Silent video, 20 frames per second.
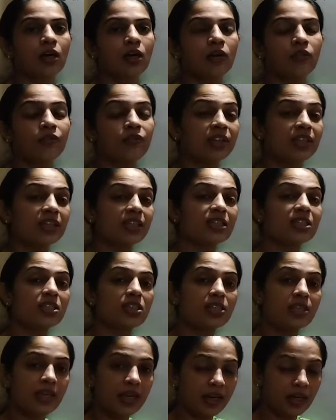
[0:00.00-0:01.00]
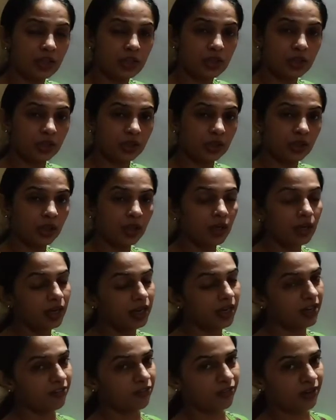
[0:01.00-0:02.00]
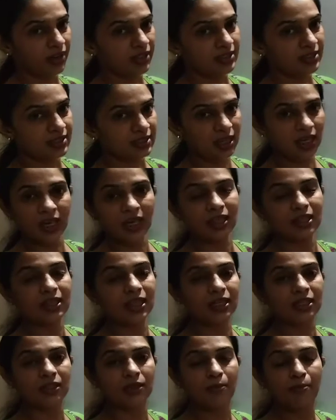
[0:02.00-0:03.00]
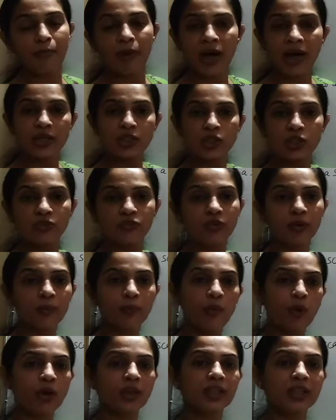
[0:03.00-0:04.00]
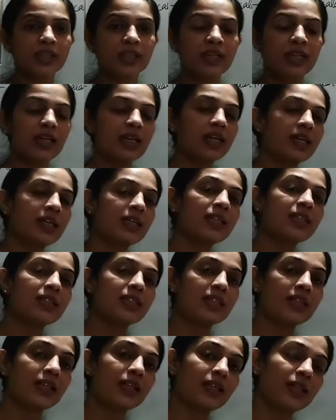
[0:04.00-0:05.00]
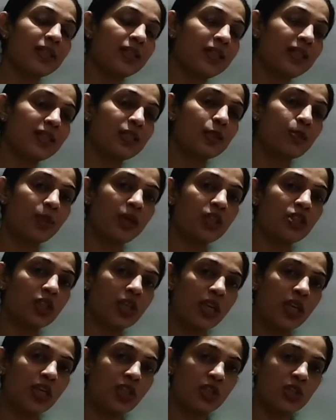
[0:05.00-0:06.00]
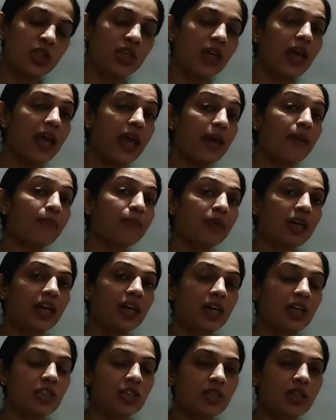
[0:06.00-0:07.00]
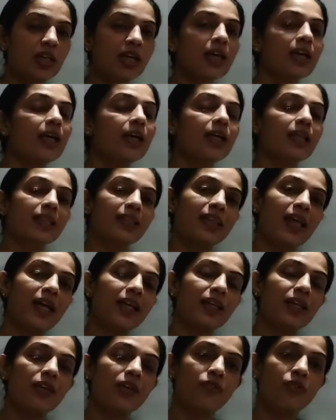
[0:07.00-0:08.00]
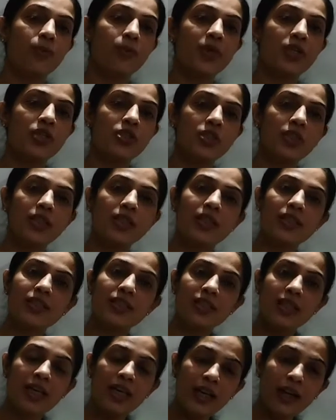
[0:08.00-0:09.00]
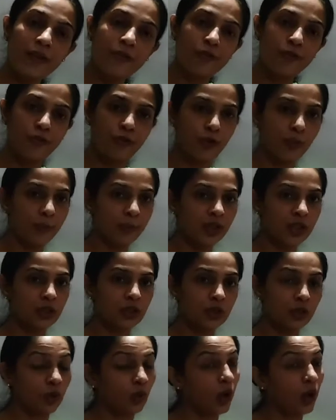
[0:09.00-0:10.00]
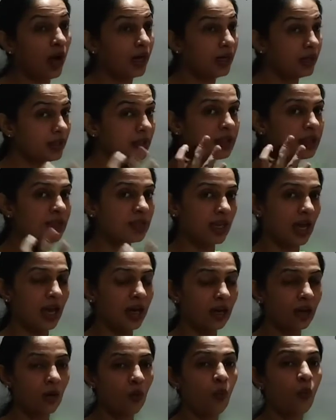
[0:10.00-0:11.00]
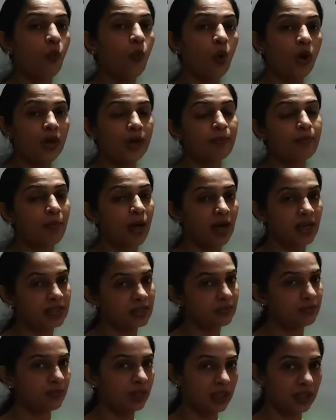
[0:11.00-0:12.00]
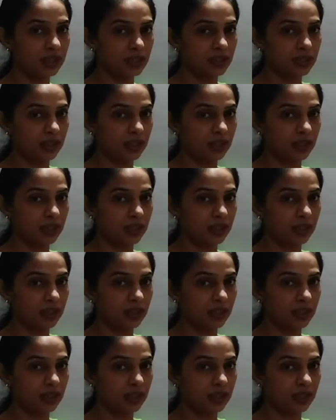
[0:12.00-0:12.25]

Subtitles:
with its direction. If I say that the mass of a body is this much kg, m kg, that information is enough for me to understand what mass means.